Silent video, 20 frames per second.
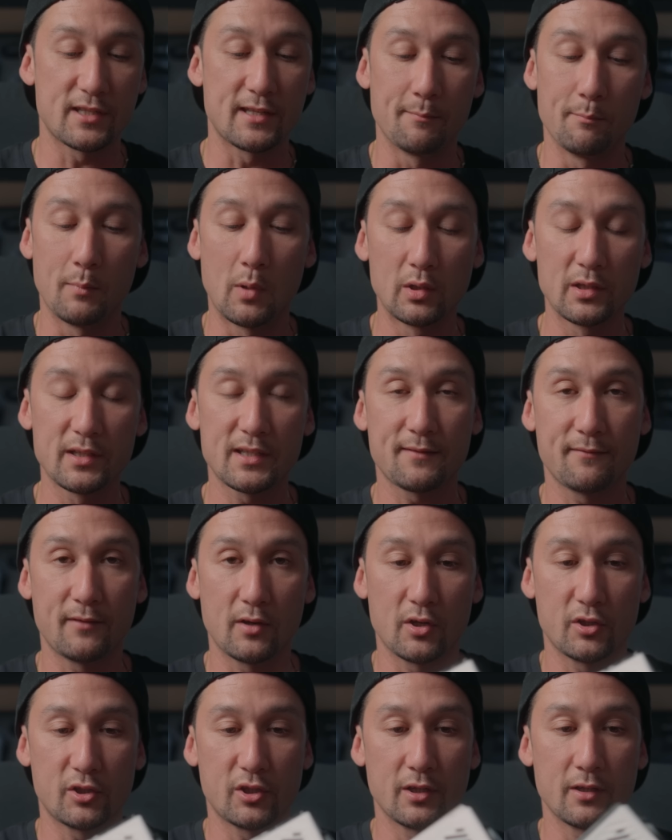the Molus
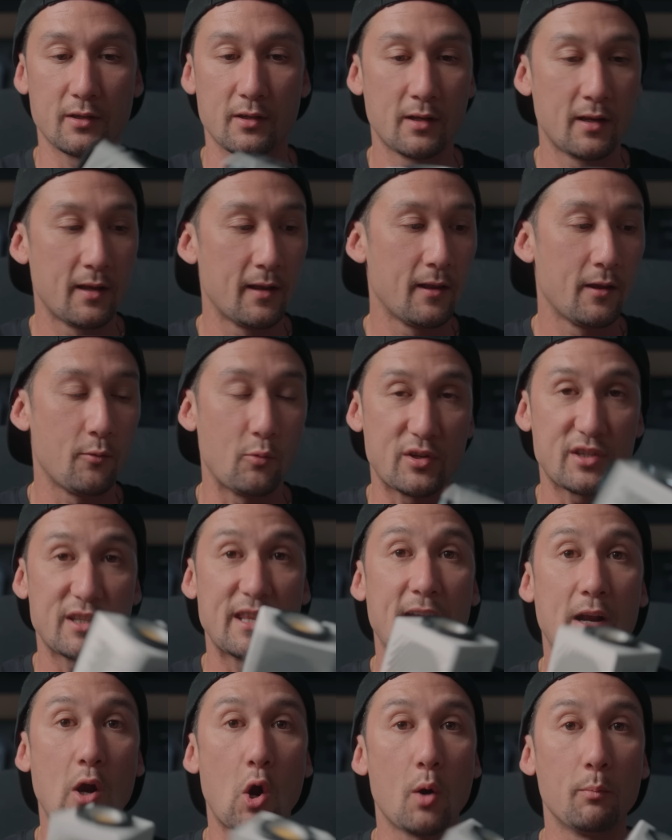version, which
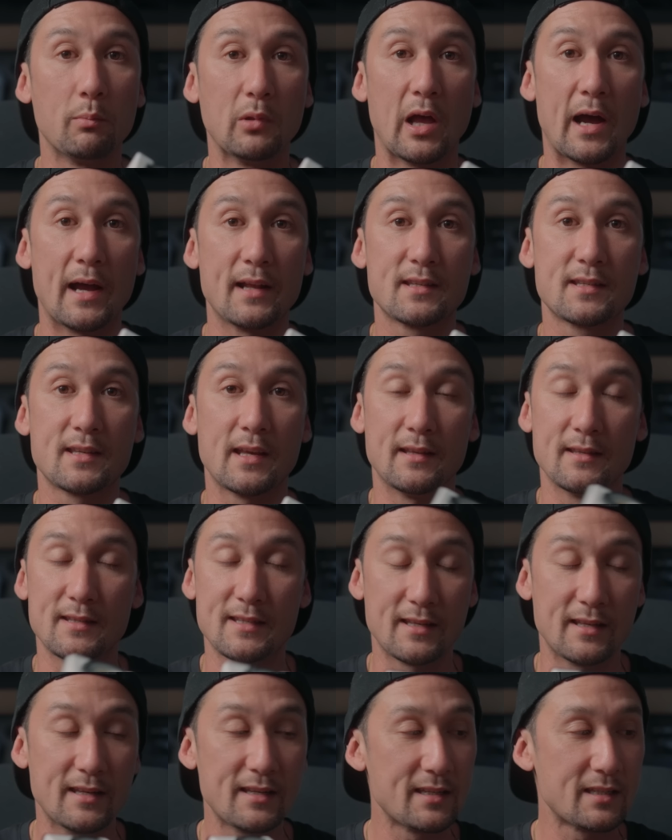they're cob lights. And
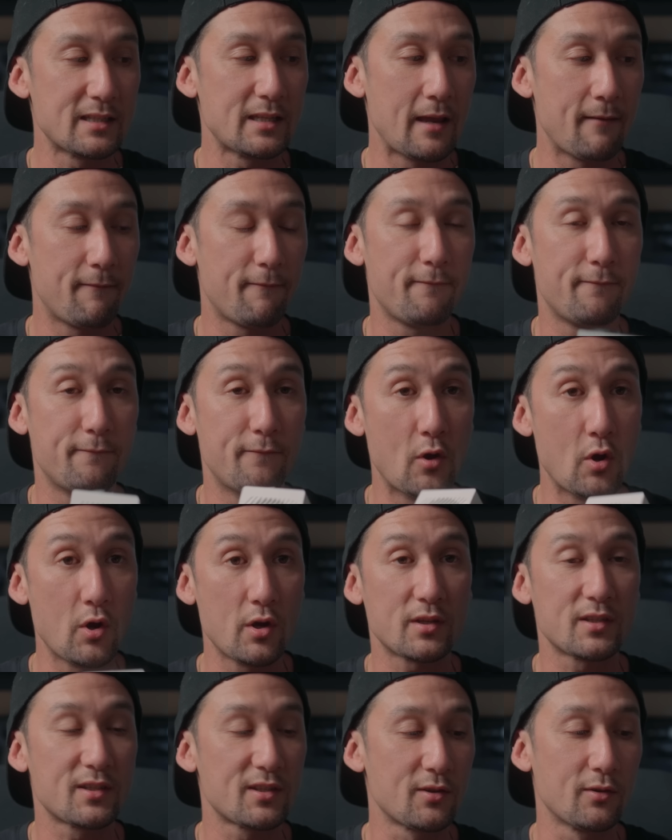so this is their
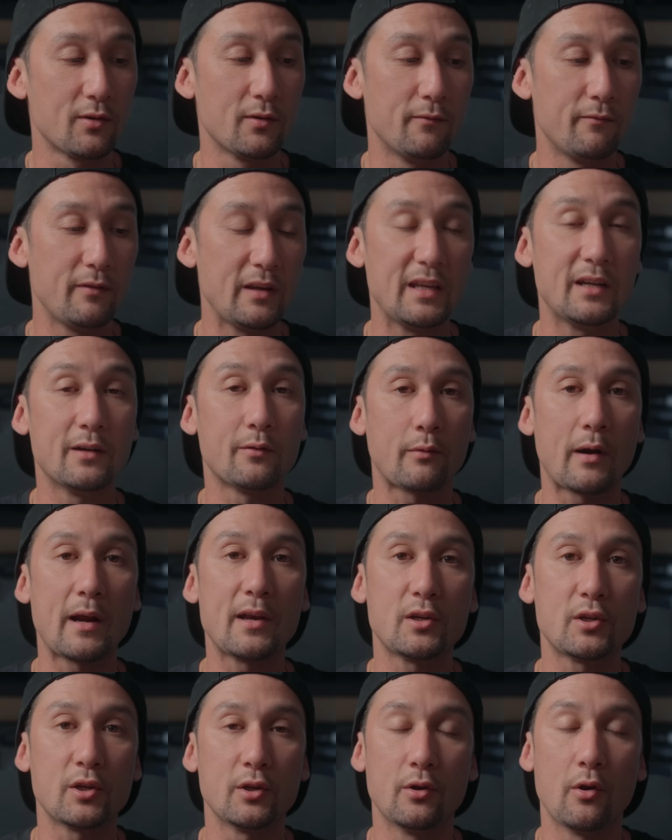first sort of
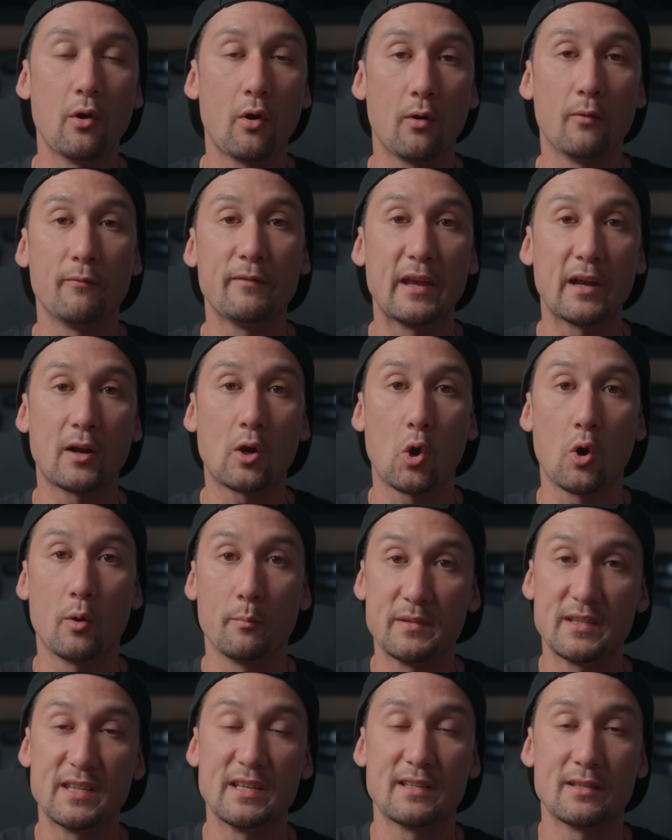iteration of their
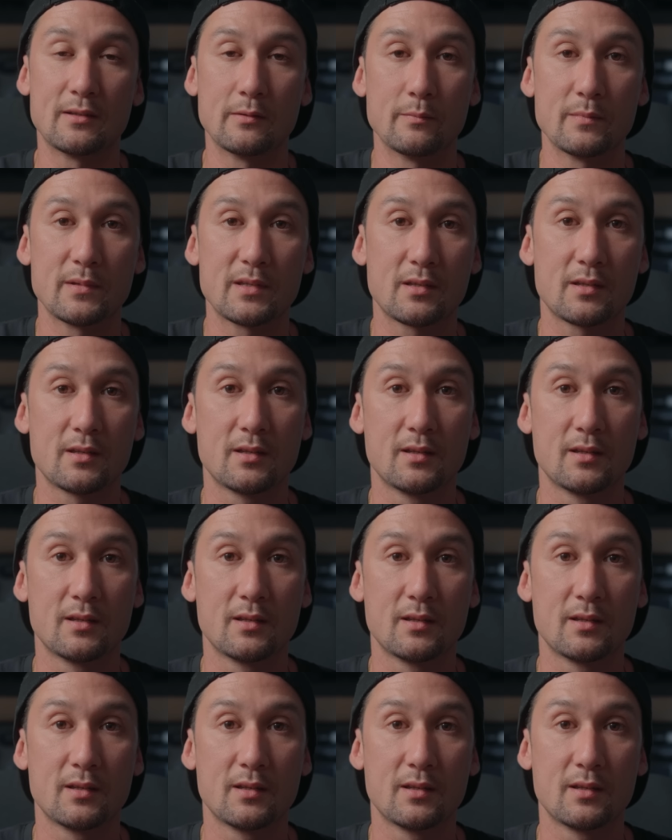cob systems.